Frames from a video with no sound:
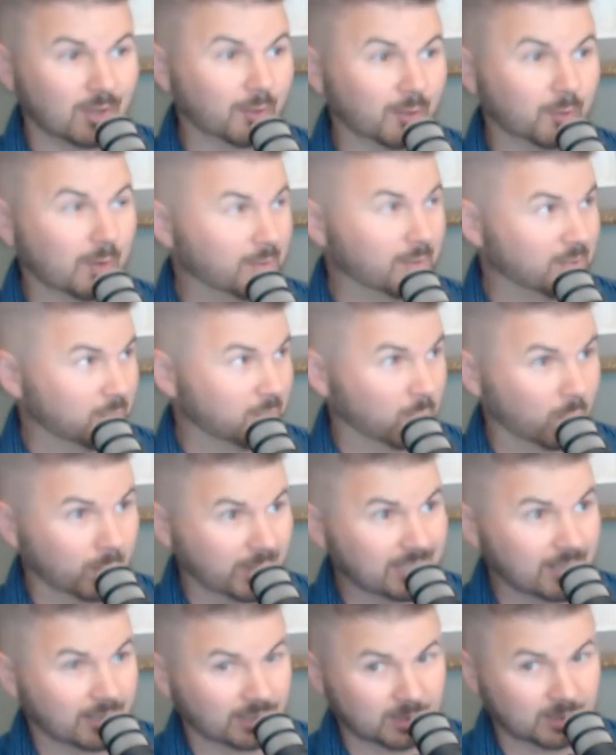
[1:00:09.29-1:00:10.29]
other episode where
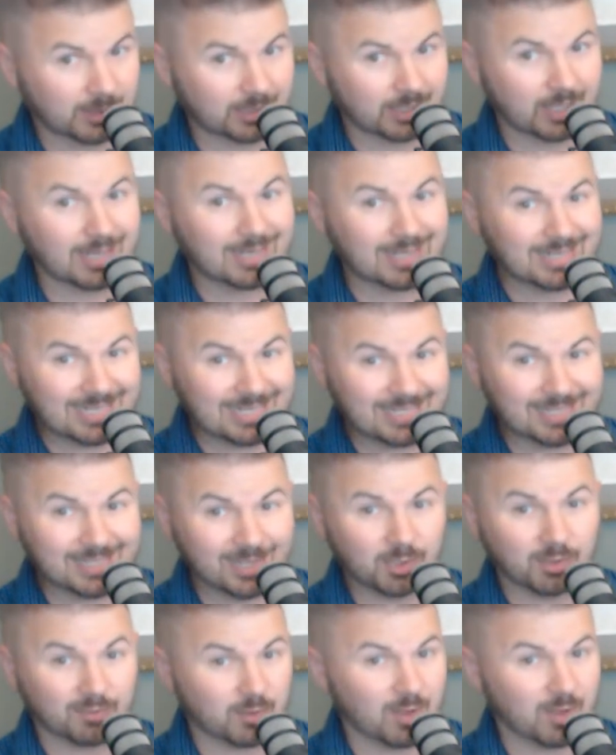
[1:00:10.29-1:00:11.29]
we talked about that in
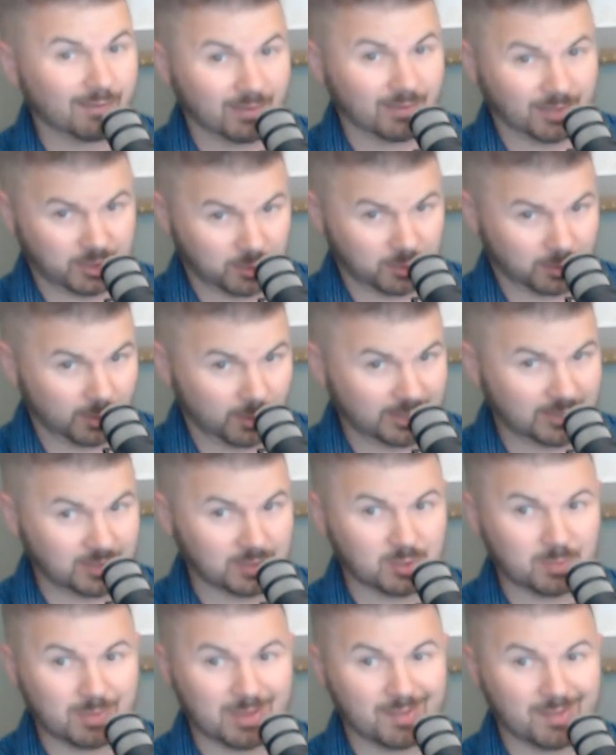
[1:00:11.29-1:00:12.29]
detail if you have extra
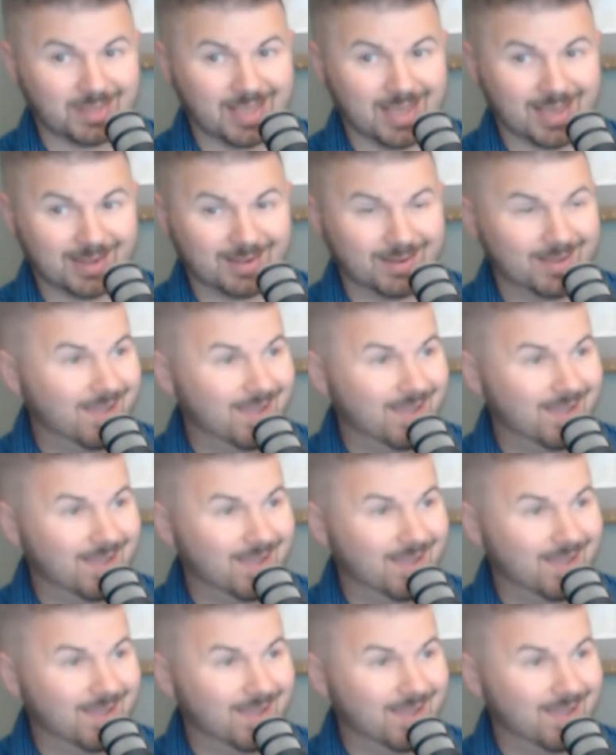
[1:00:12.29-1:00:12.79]
questions about that.